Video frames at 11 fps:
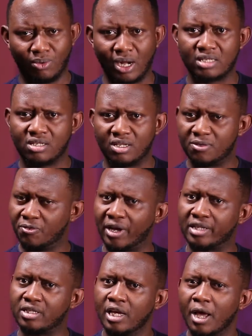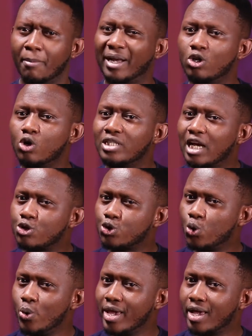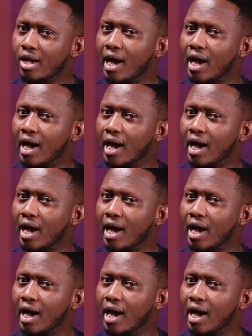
watts is fast, but not as quick